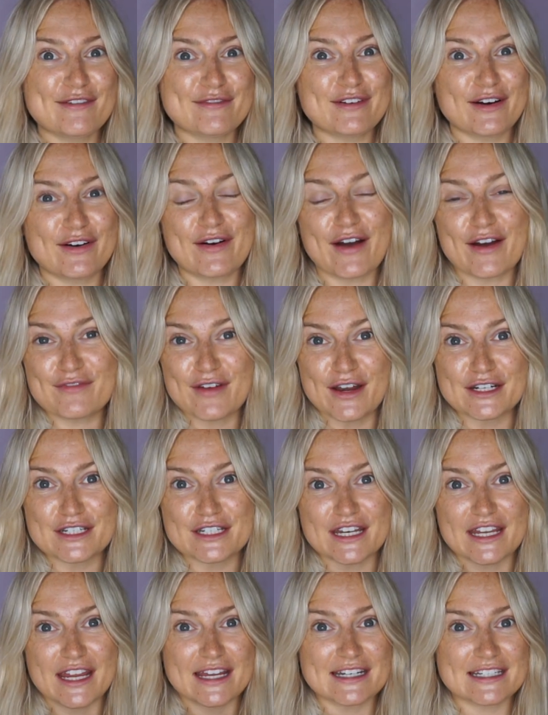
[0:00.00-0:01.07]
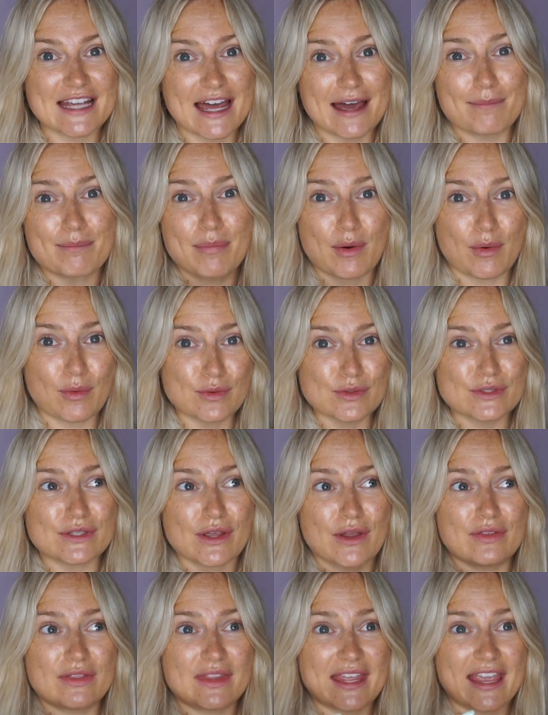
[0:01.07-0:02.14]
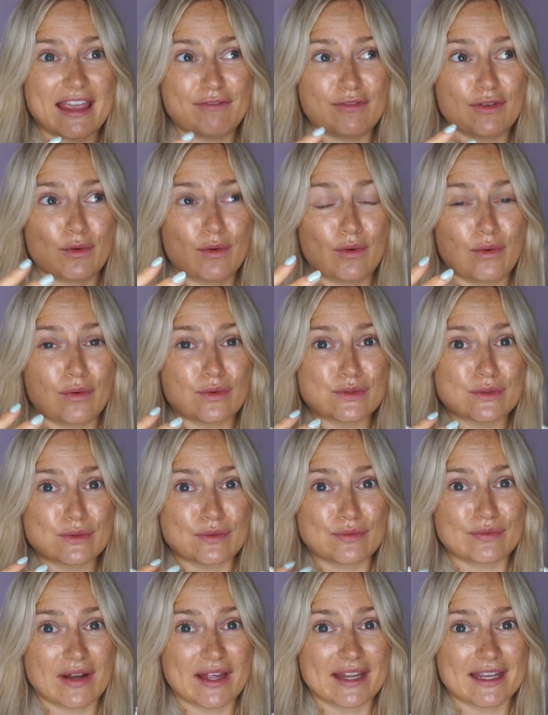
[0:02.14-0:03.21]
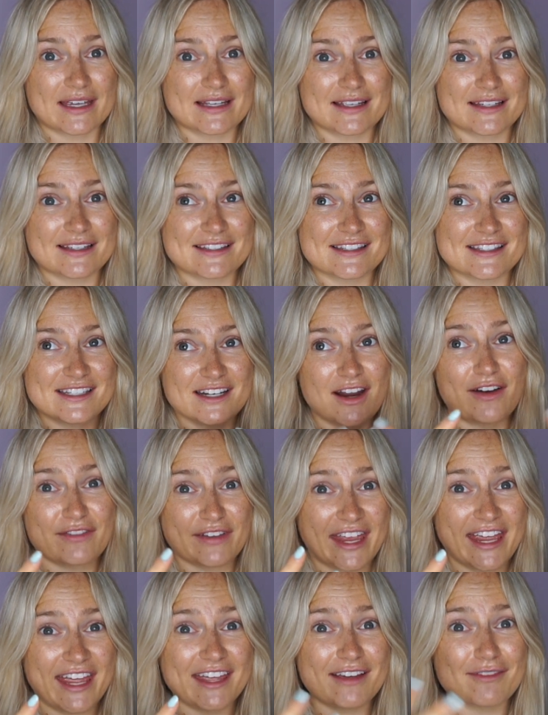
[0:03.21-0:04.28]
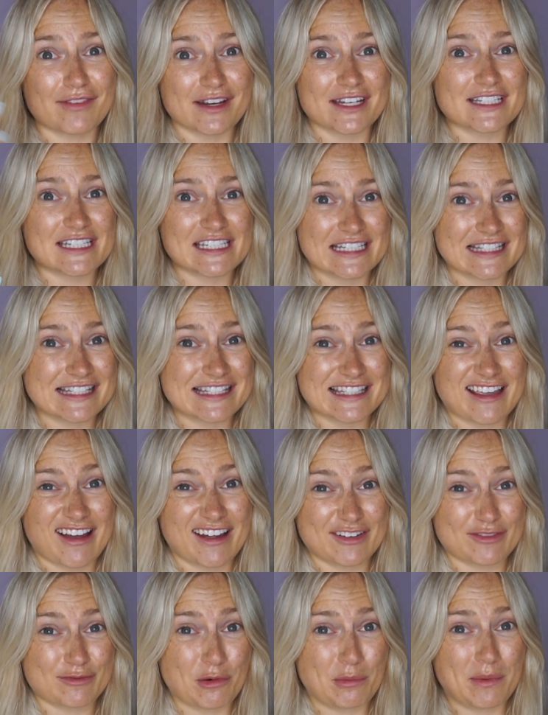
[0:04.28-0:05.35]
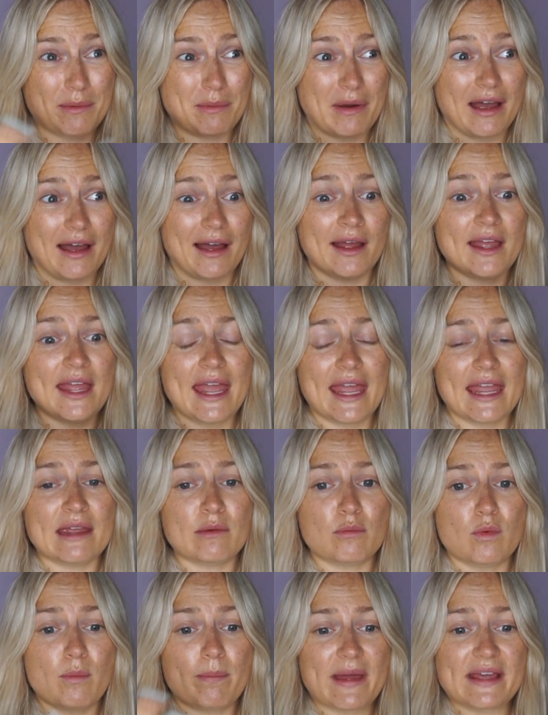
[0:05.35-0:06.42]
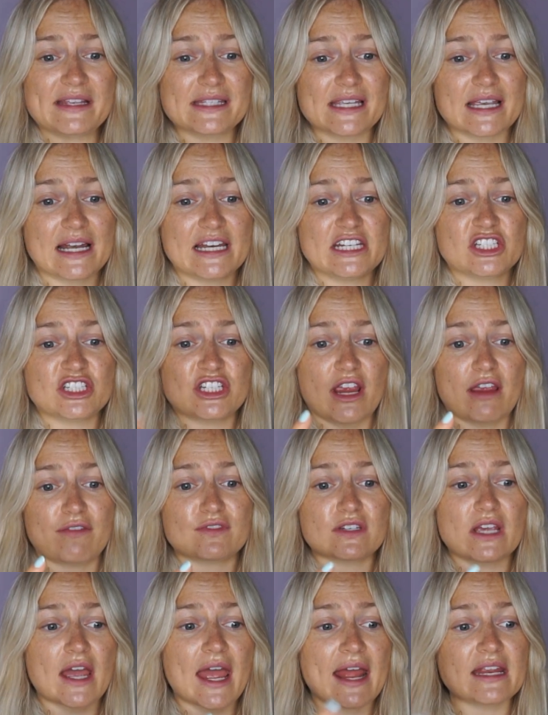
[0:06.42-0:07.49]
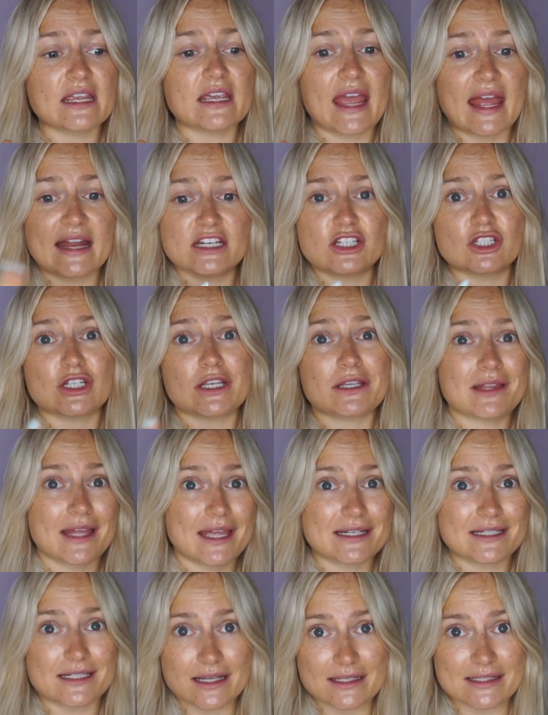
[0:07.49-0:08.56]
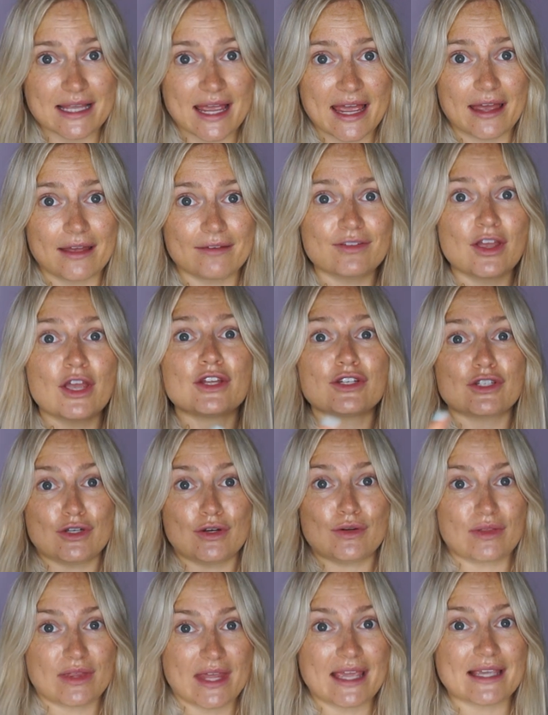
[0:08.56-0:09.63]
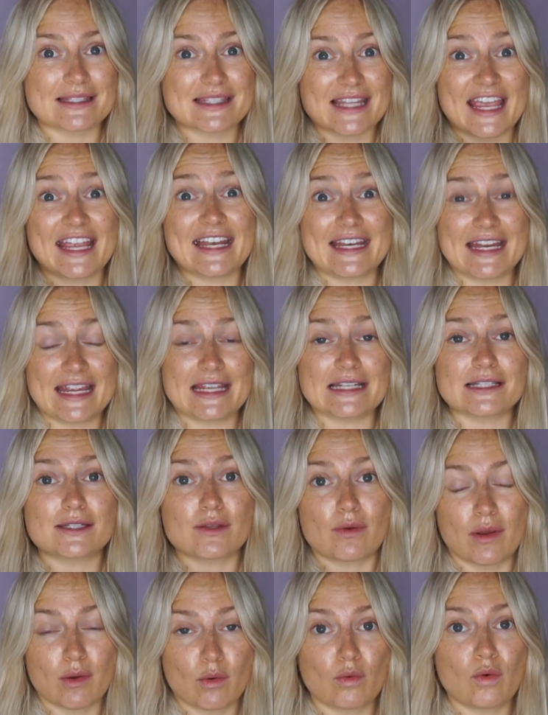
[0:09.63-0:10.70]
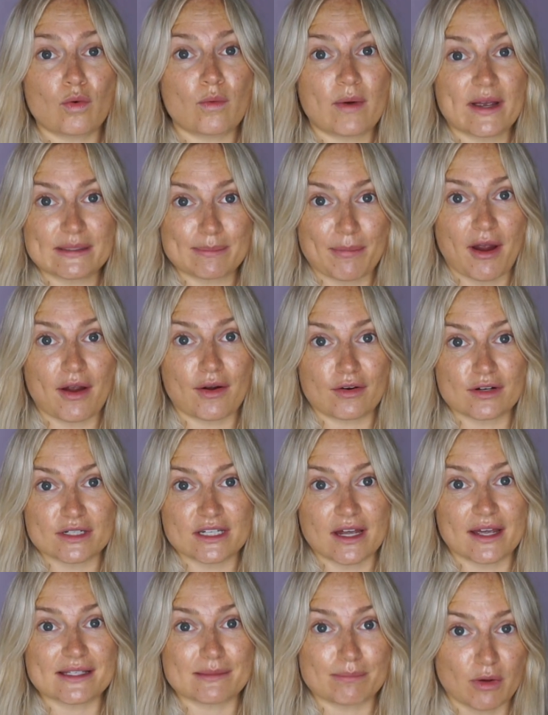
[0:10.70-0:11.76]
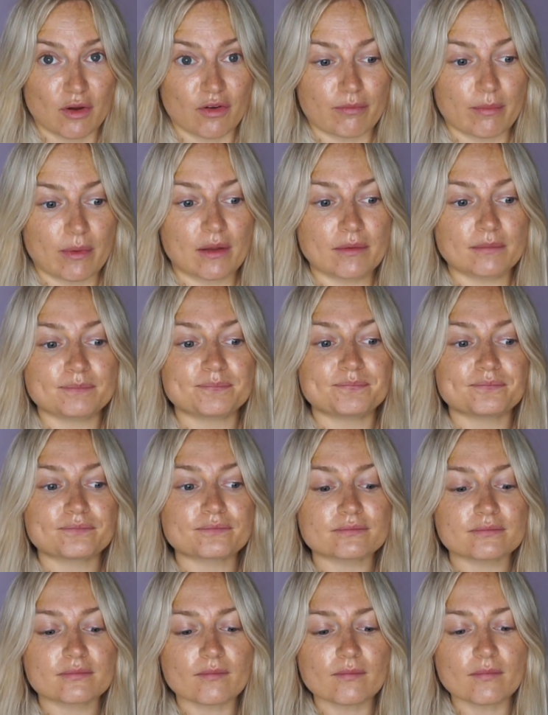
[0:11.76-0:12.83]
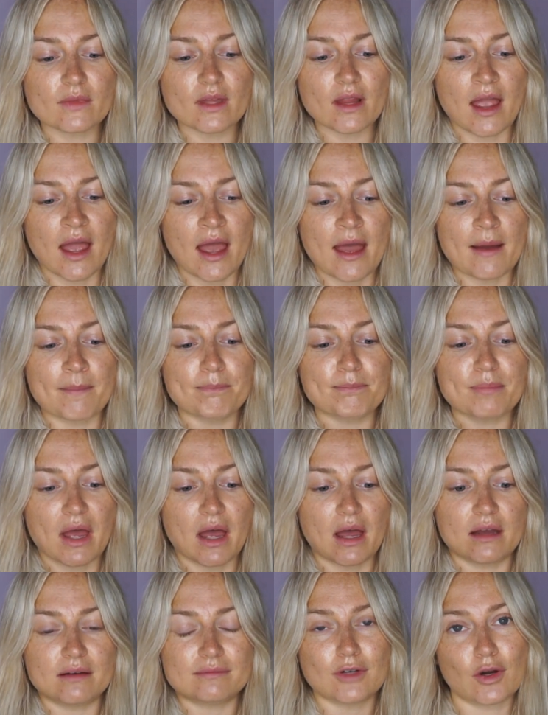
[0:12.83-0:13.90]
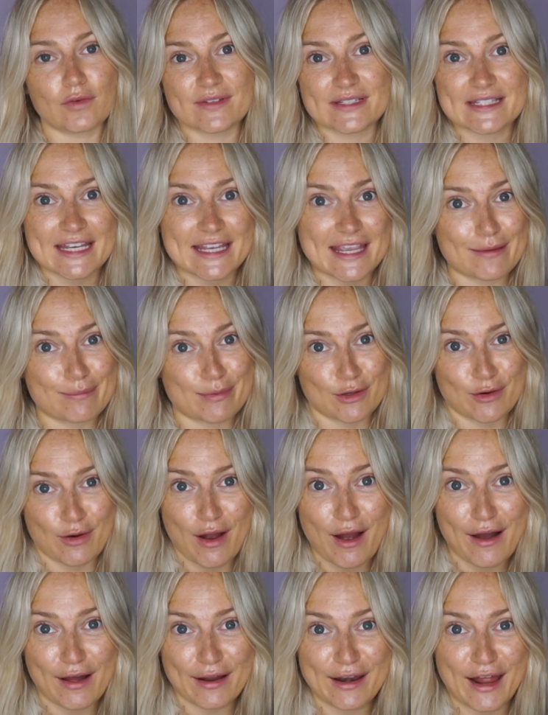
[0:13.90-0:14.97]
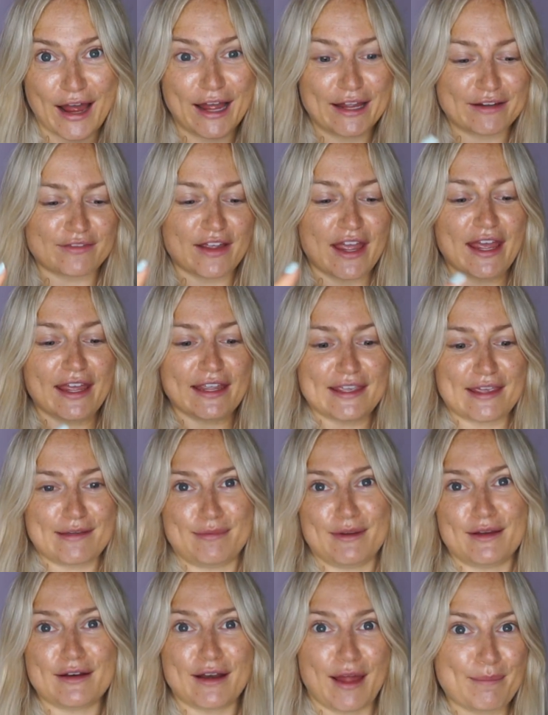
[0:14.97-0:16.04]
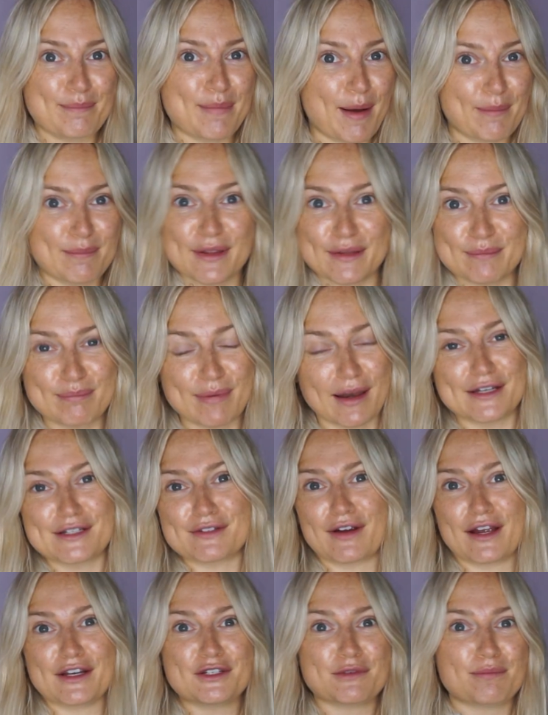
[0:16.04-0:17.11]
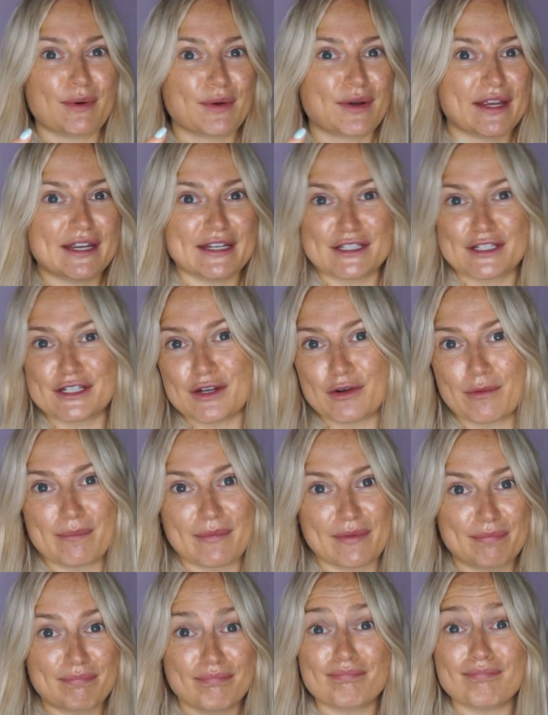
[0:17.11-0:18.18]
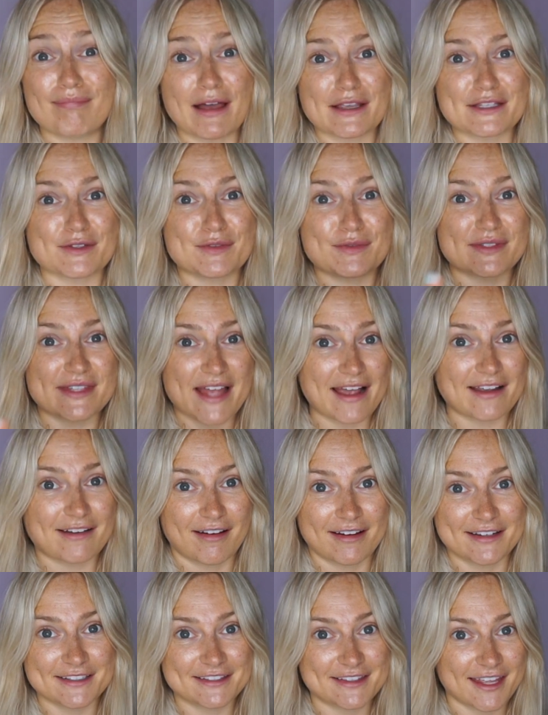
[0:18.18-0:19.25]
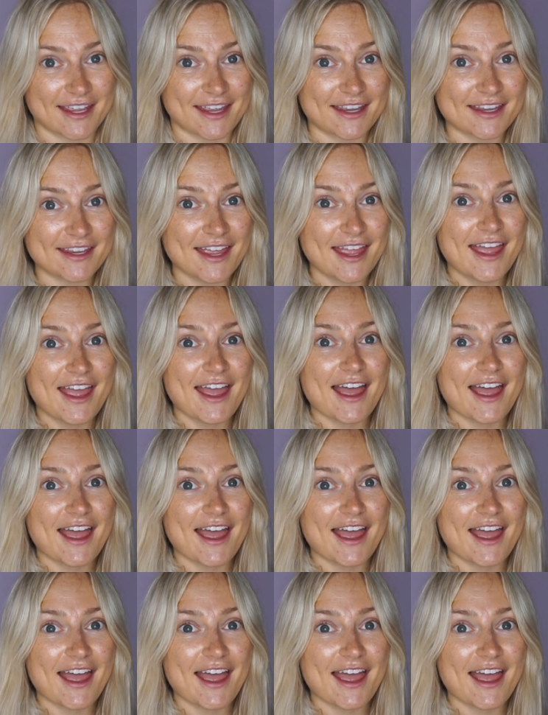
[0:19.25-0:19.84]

Will eventually adapt, but also if you're sort of like starving it, which is kind of what we were, it will basically shift any energy that it does have to things that it needs. So it will always prioritize movement, but obviously keeping your heart alive, keep it like pumping blood around your body to your muscles, that kind of thing.